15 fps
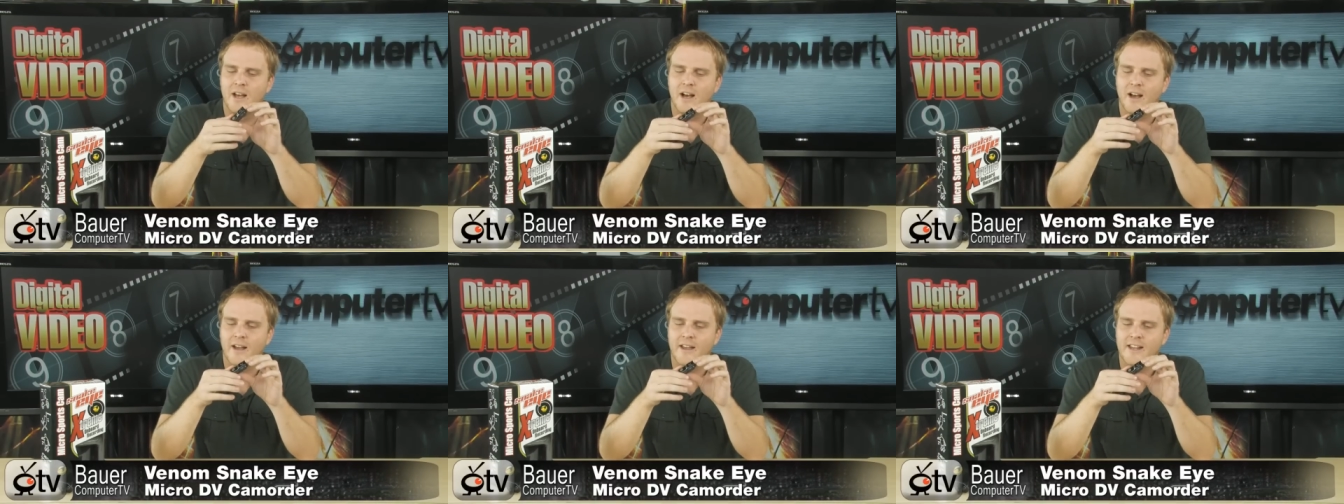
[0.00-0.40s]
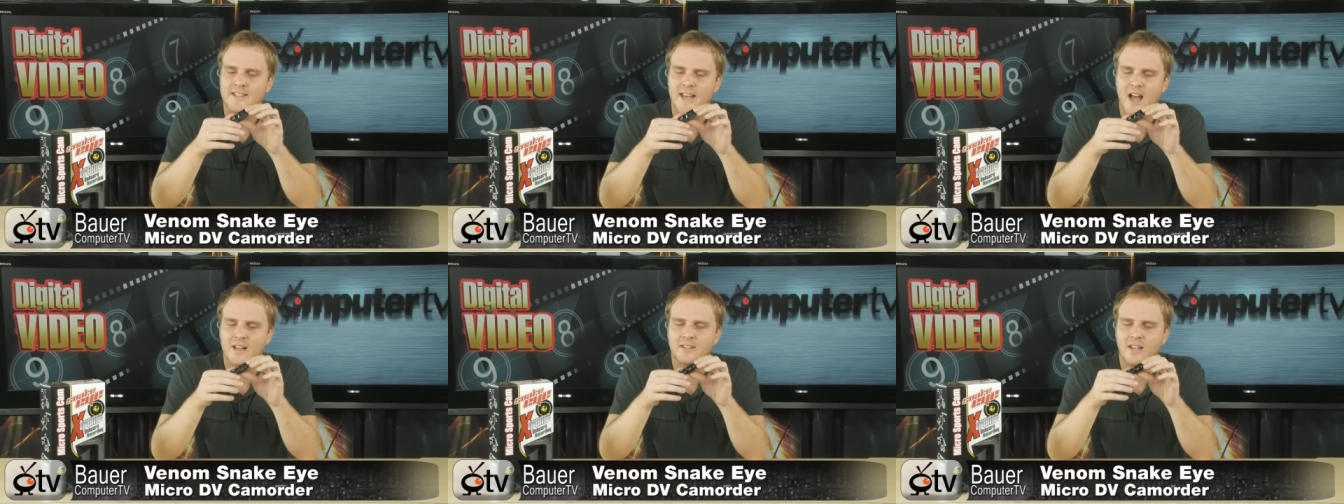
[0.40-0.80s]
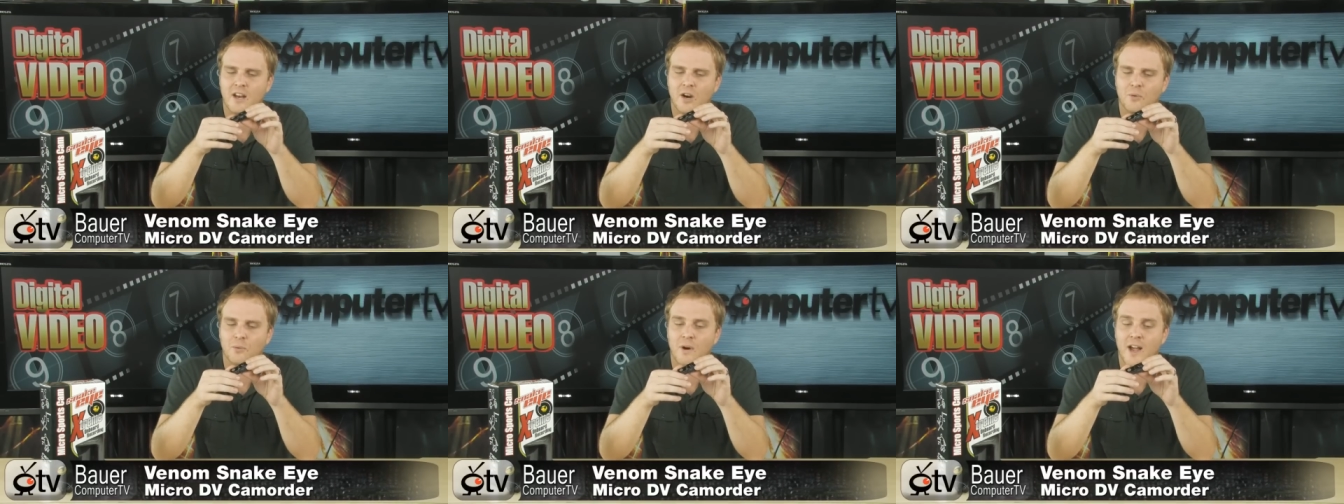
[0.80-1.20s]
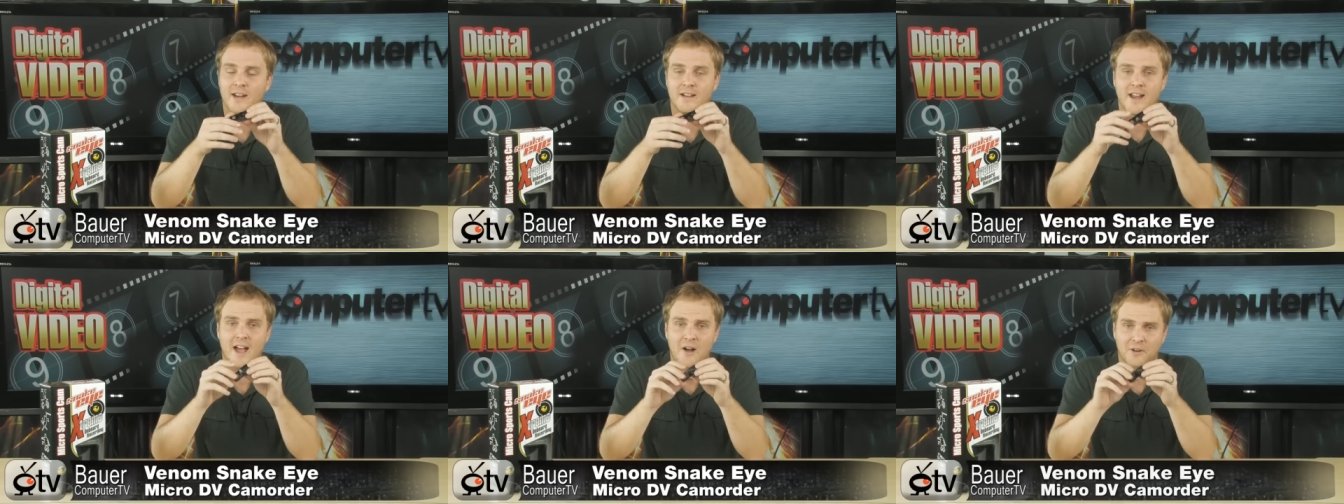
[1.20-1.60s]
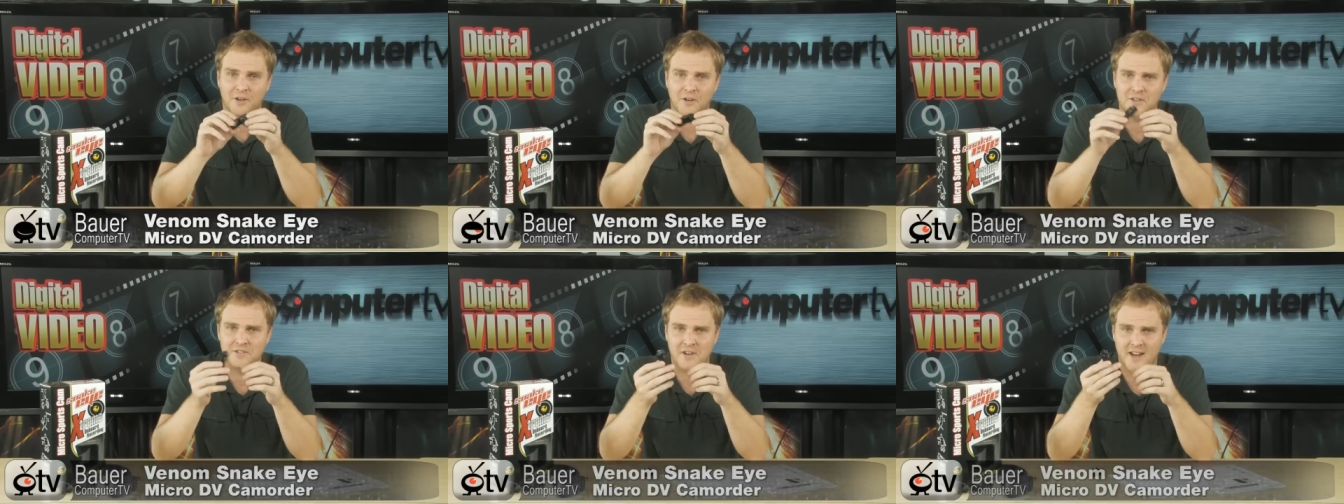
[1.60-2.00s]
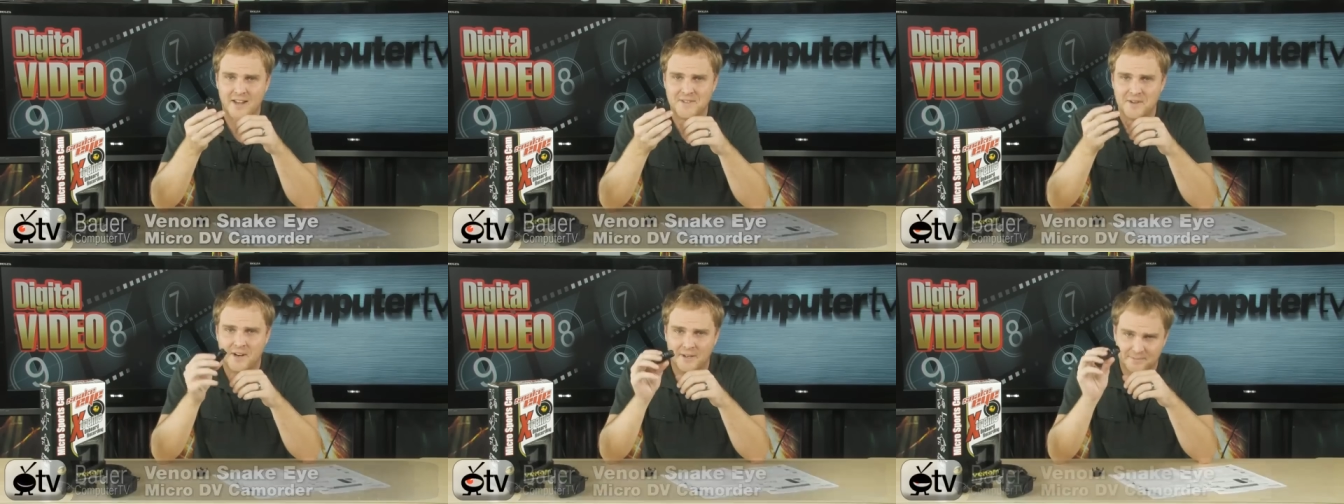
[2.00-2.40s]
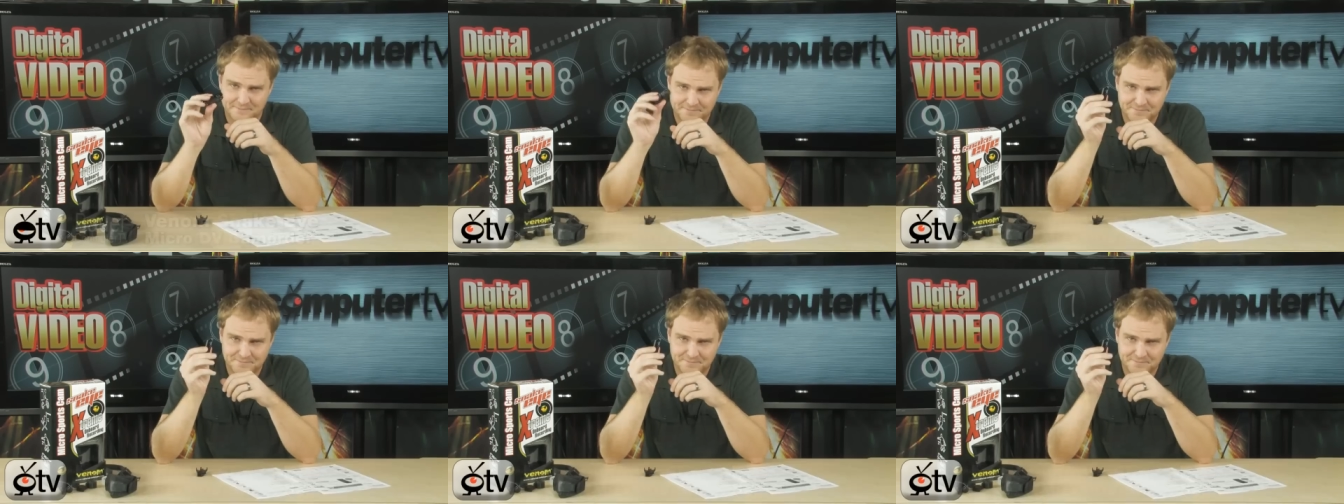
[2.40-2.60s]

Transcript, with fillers: Uh, it's out there right now. Go get your hands on it